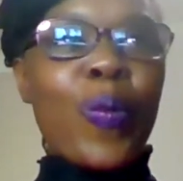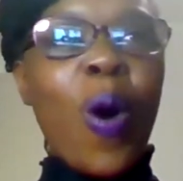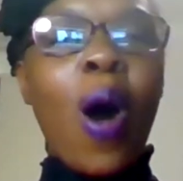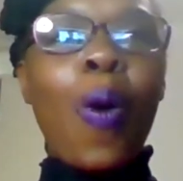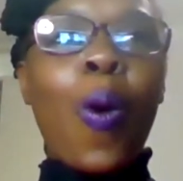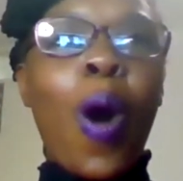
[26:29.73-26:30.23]

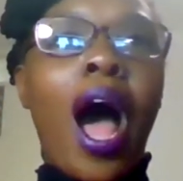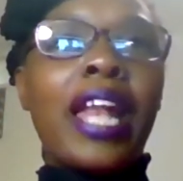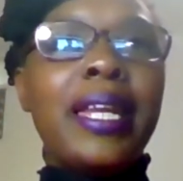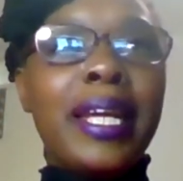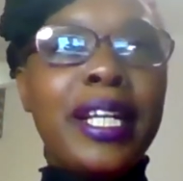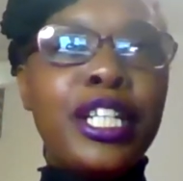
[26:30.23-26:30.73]
What
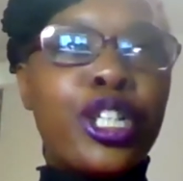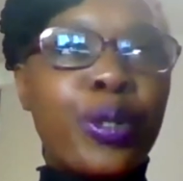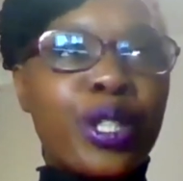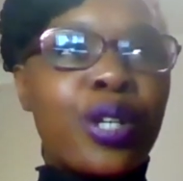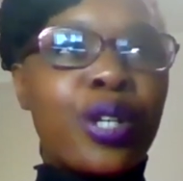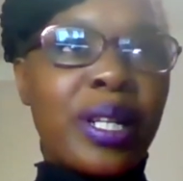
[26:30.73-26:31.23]
I need
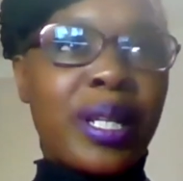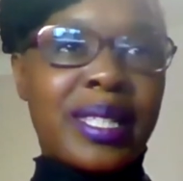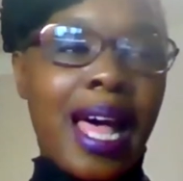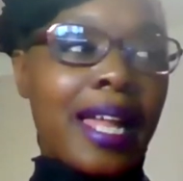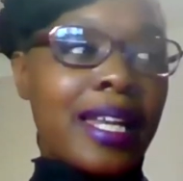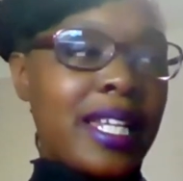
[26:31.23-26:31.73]
you to
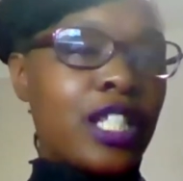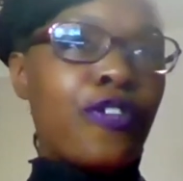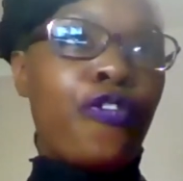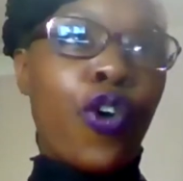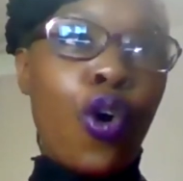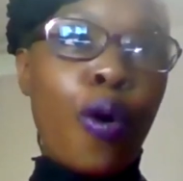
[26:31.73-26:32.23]
understand
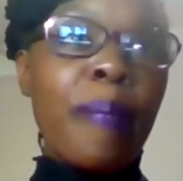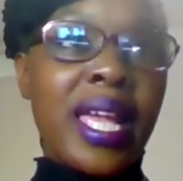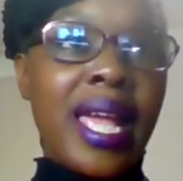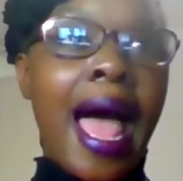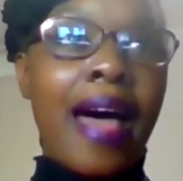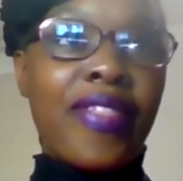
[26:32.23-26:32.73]
is, for
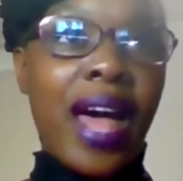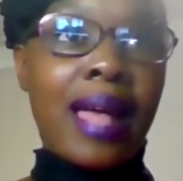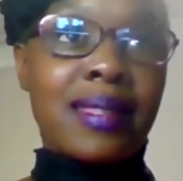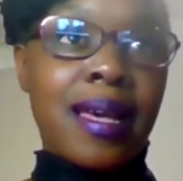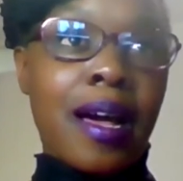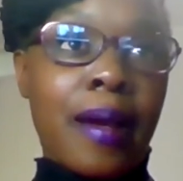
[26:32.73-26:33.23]
me at
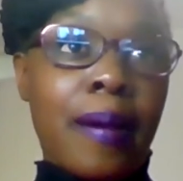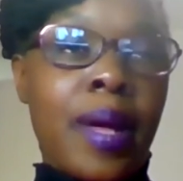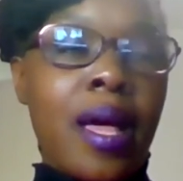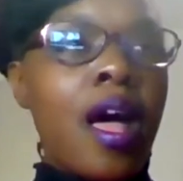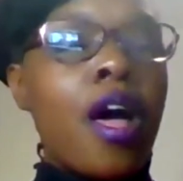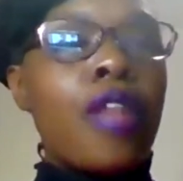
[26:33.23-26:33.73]
that
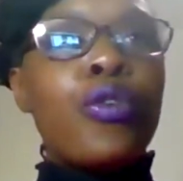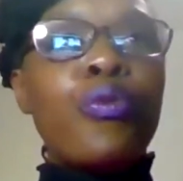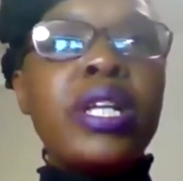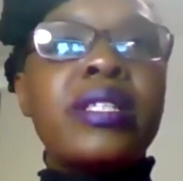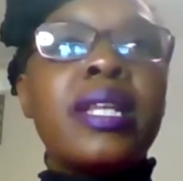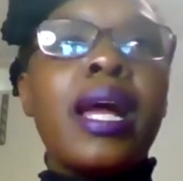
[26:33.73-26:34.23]
time,
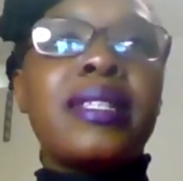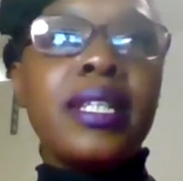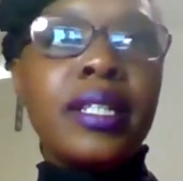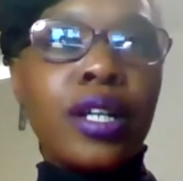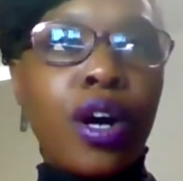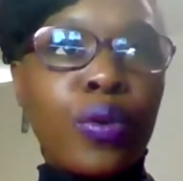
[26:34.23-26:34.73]
the reason I
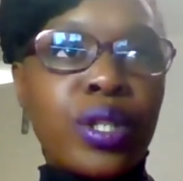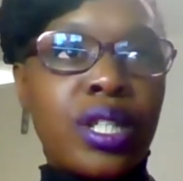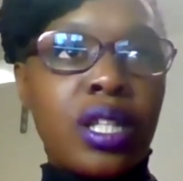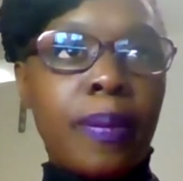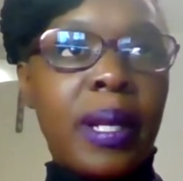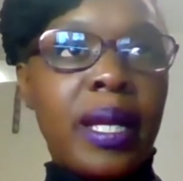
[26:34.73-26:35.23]
didn't go
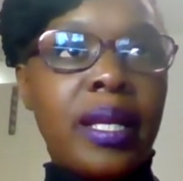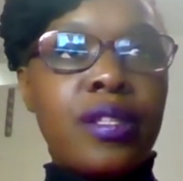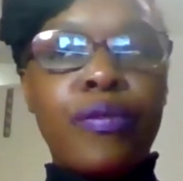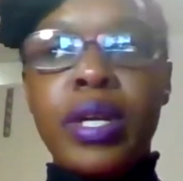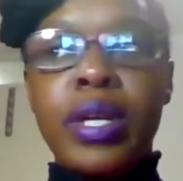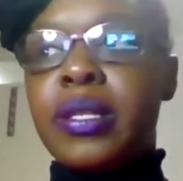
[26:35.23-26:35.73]
to the
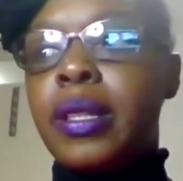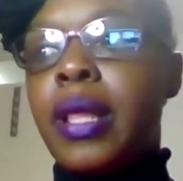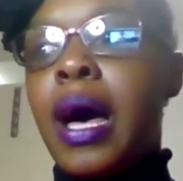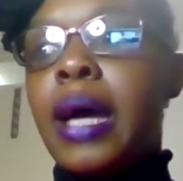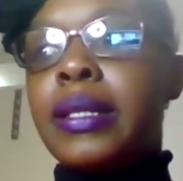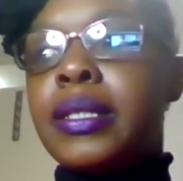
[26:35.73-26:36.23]
police, the
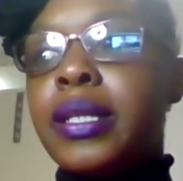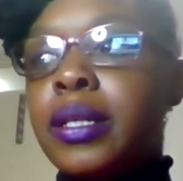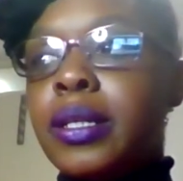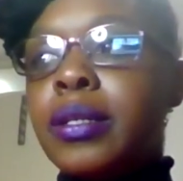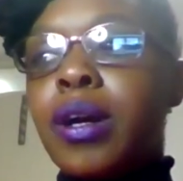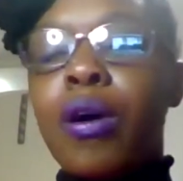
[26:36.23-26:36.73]
reason that I
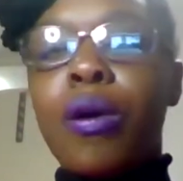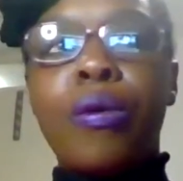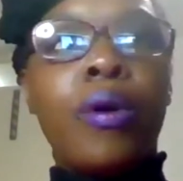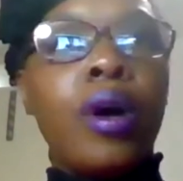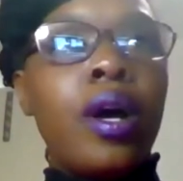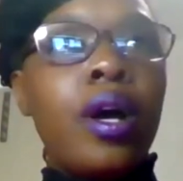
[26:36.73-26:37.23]
didn't
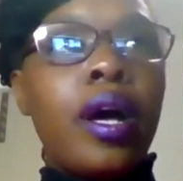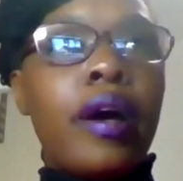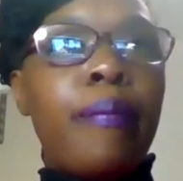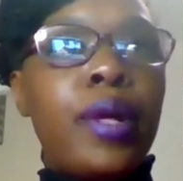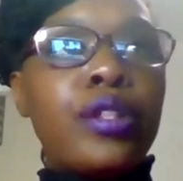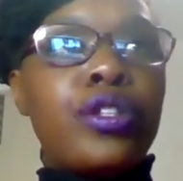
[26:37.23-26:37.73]
go
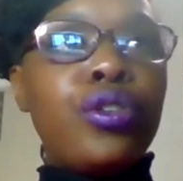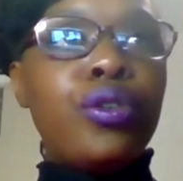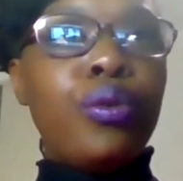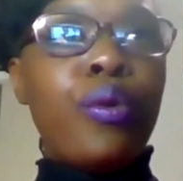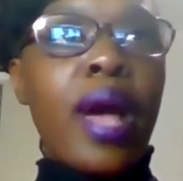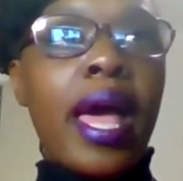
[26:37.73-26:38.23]

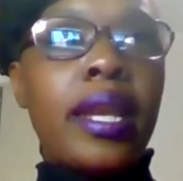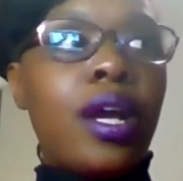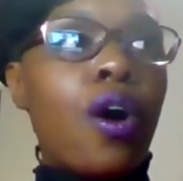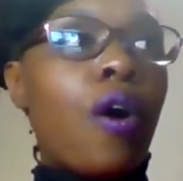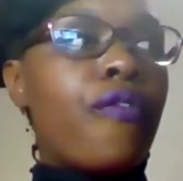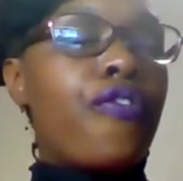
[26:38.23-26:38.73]
to
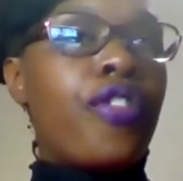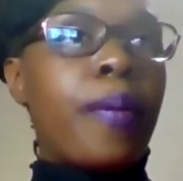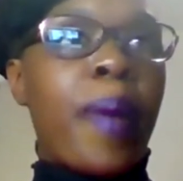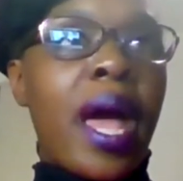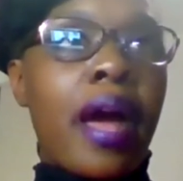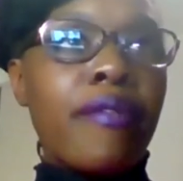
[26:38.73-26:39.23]
any of
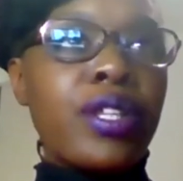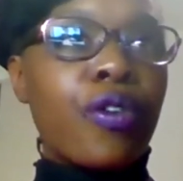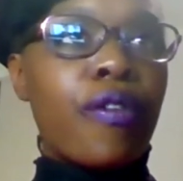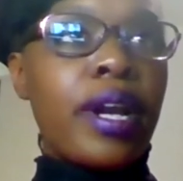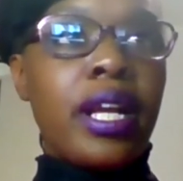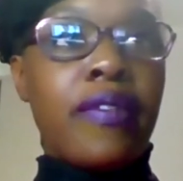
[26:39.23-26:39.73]
the
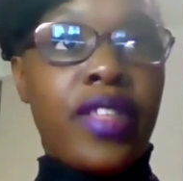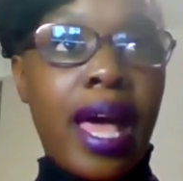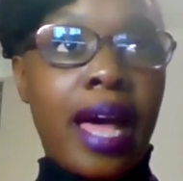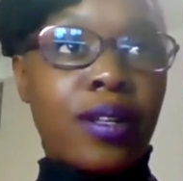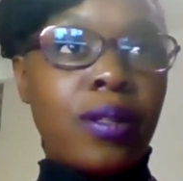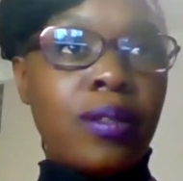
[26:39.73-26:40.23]
parents or any of
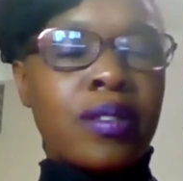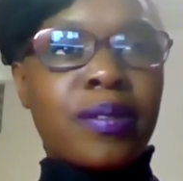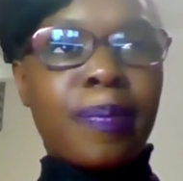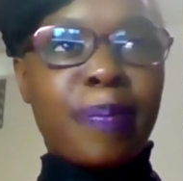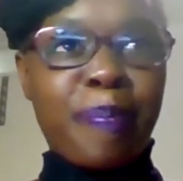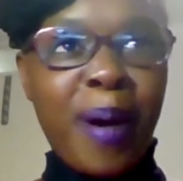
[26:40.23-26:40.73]
the
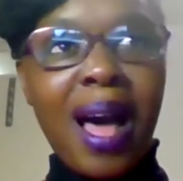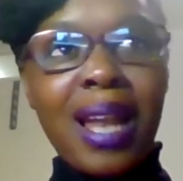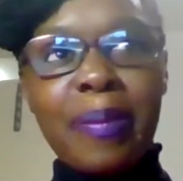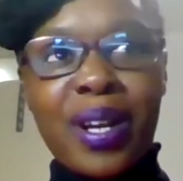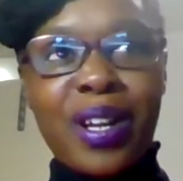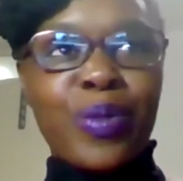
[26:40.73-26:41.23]
adults,
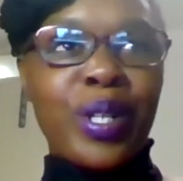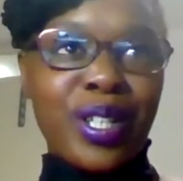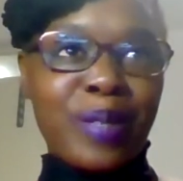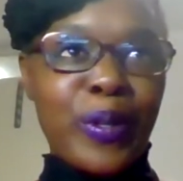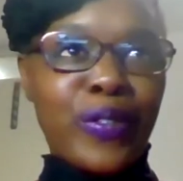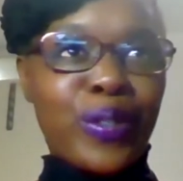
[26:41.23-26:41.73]
partly because we
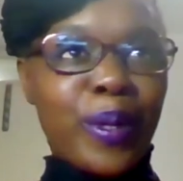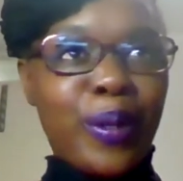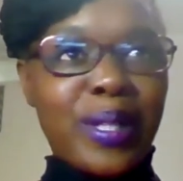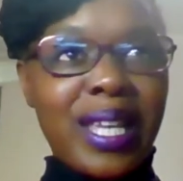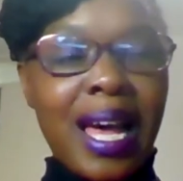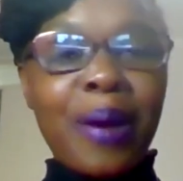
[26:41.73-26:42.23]
just moved to
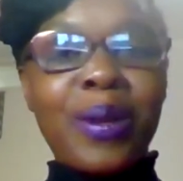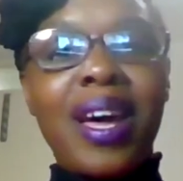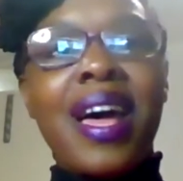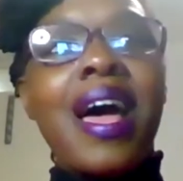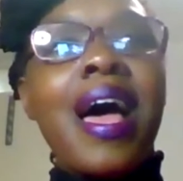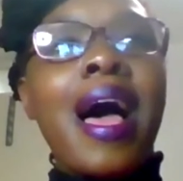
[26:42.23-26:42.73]
a new
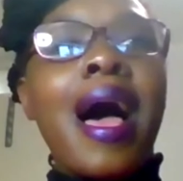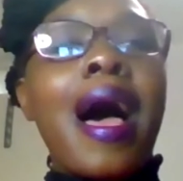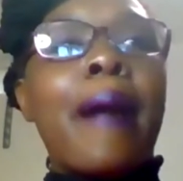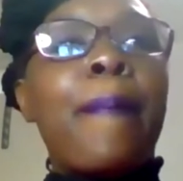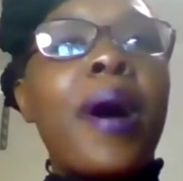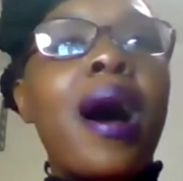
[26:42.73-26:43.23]
town,
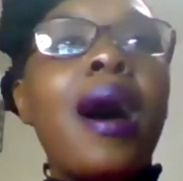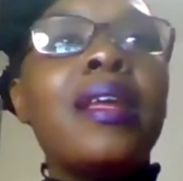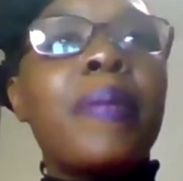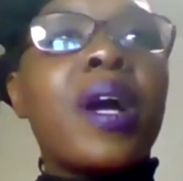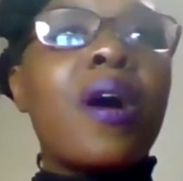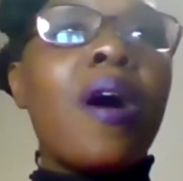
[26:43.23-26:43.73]
and
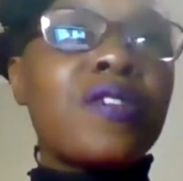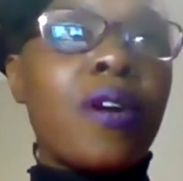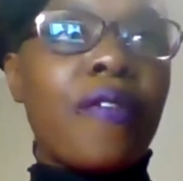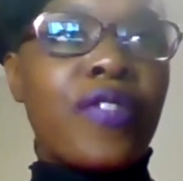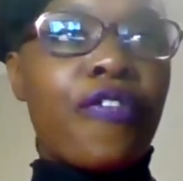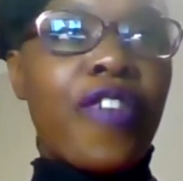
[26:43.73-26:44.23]
partly
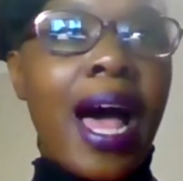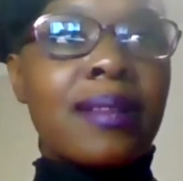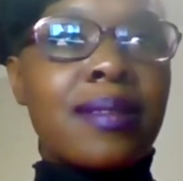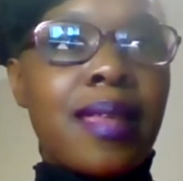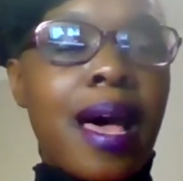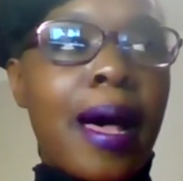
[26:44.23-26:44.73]
because of the
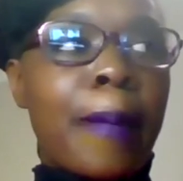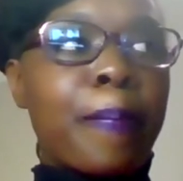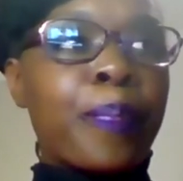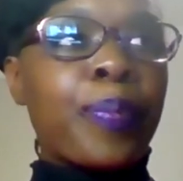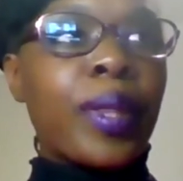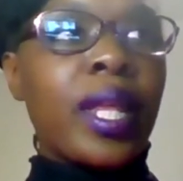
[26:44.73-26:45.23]
fact
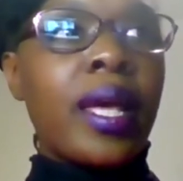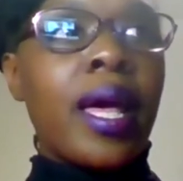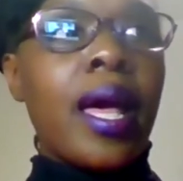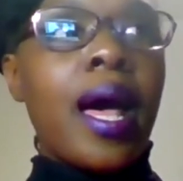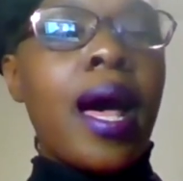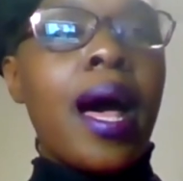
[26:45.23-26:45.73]
that
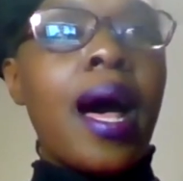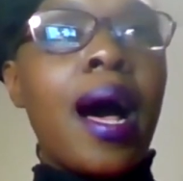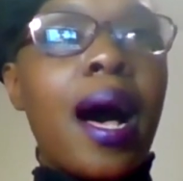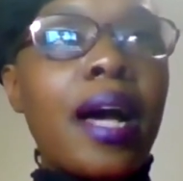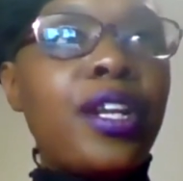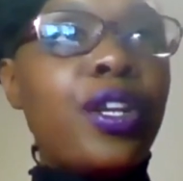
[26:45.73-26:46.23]

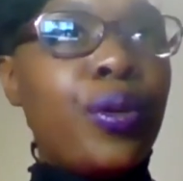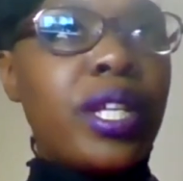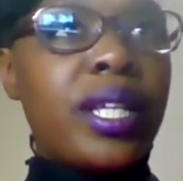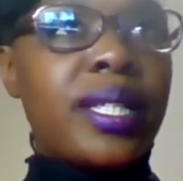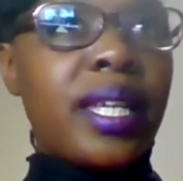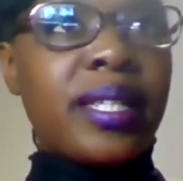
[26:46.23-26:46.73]
I
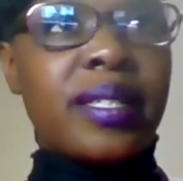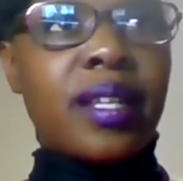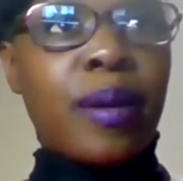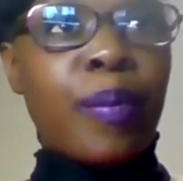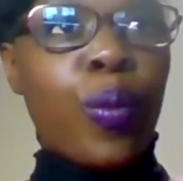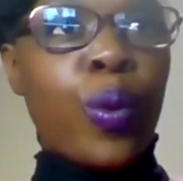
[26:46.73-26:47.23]
knew this
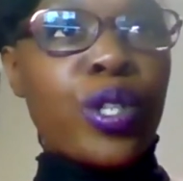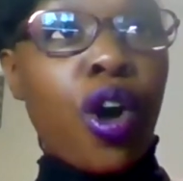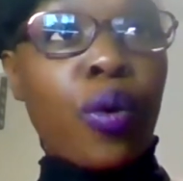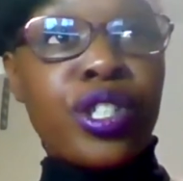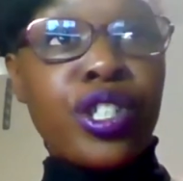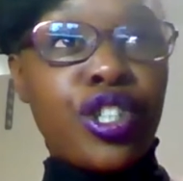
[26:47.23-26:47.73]
system
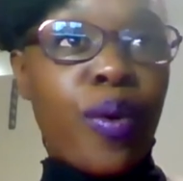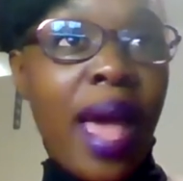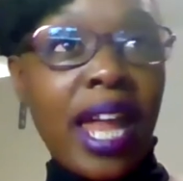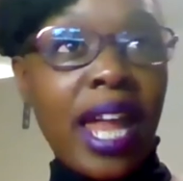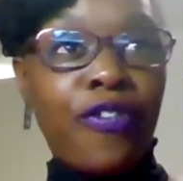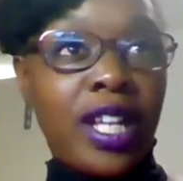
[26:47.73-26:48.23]
wasn't going to
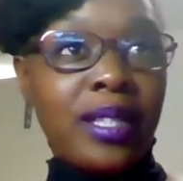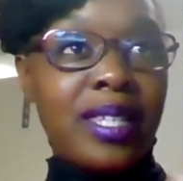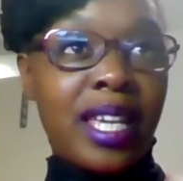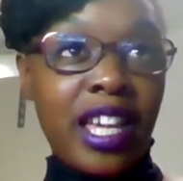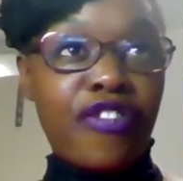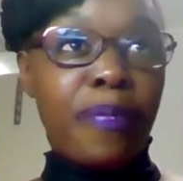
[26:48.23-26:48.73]
do
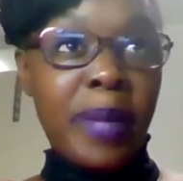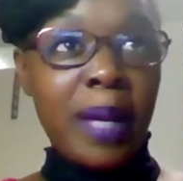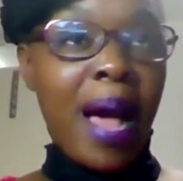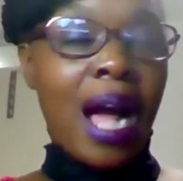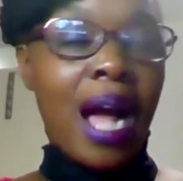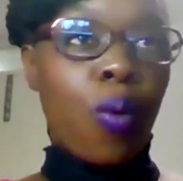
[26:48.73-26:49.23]
anything to give
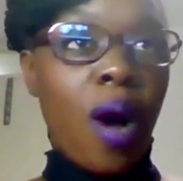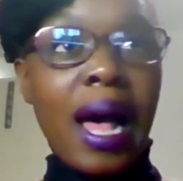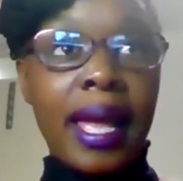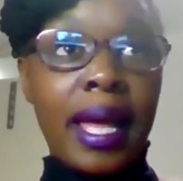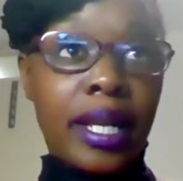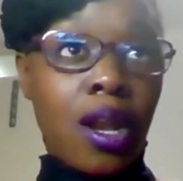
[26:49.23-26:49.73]
me back what
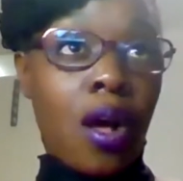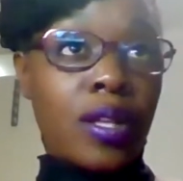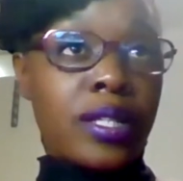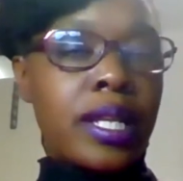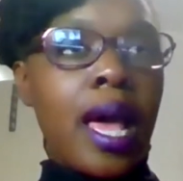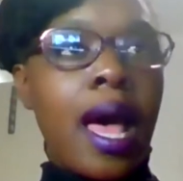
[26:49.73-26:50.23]
I had
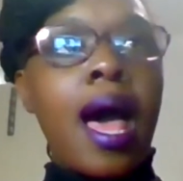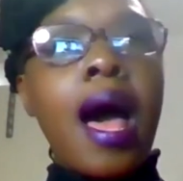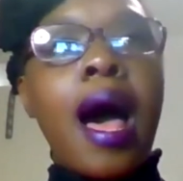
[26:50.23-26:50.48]
lost.